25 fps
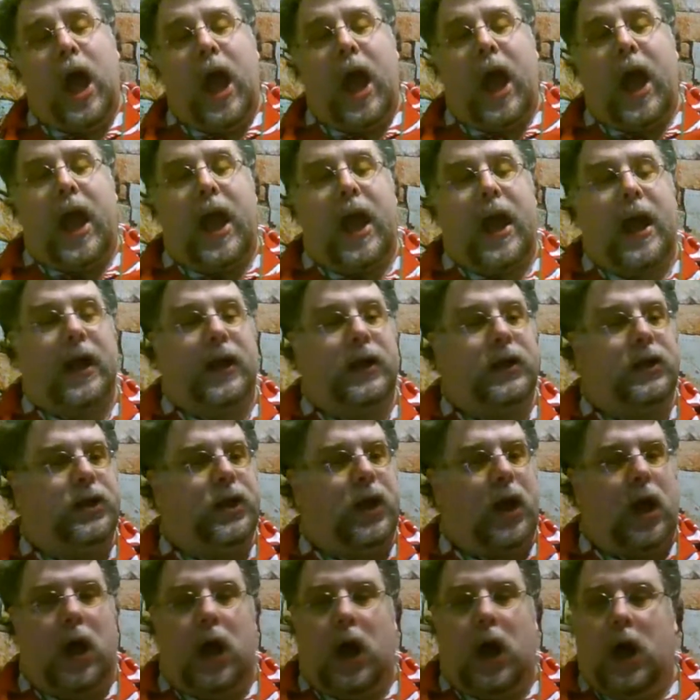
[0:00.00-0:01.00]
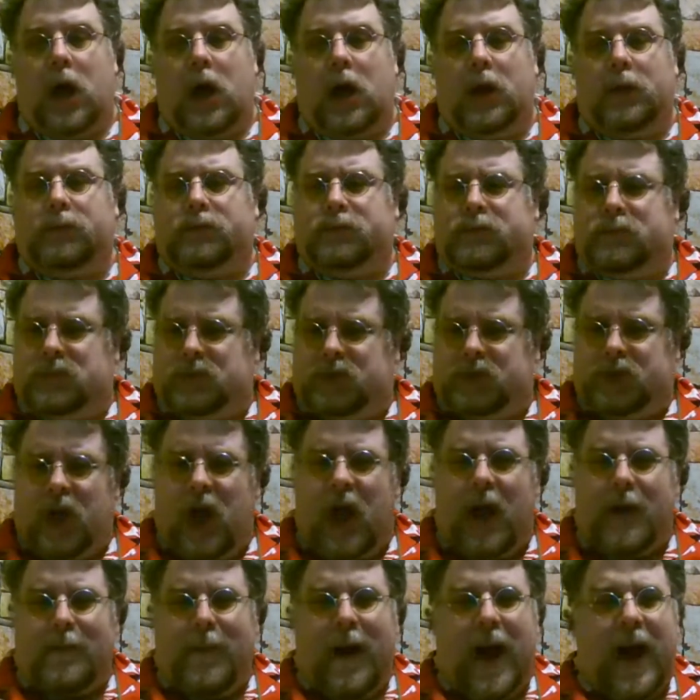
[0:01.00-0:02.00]
And
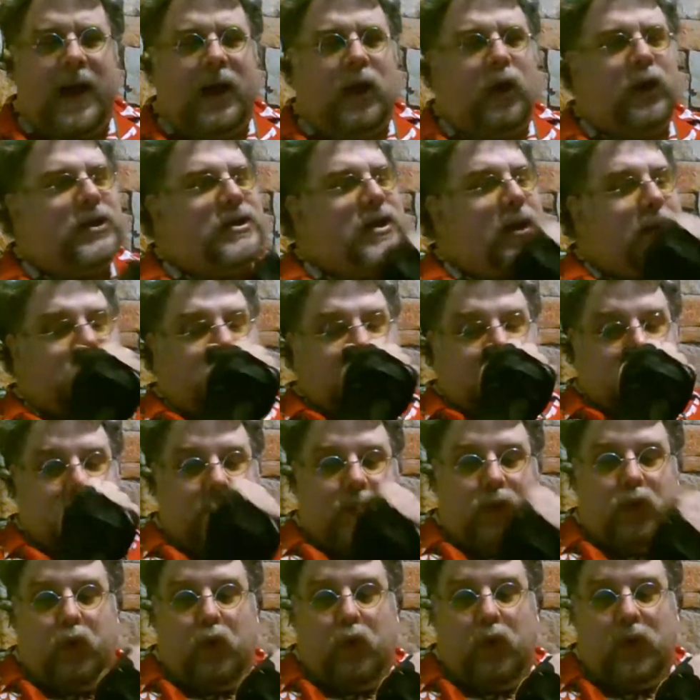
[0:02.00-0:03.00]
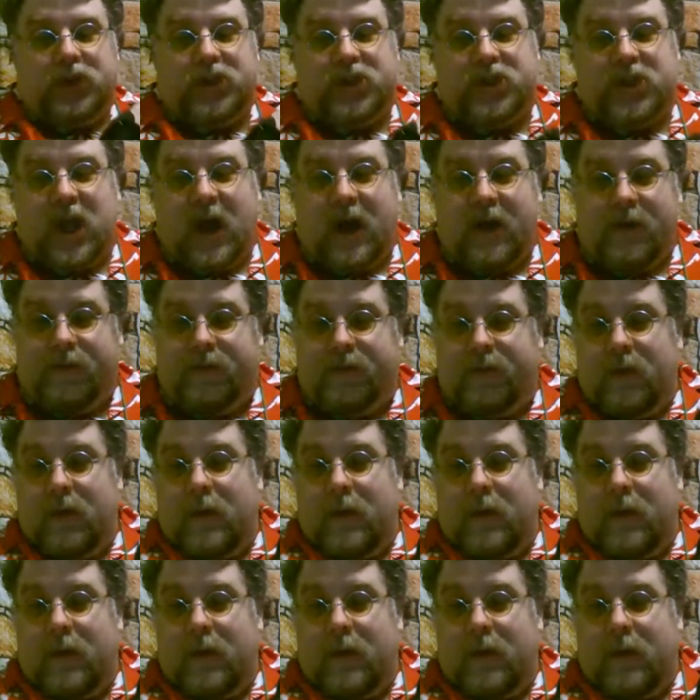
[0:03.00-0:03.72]
John Miner is up to some cool stuff.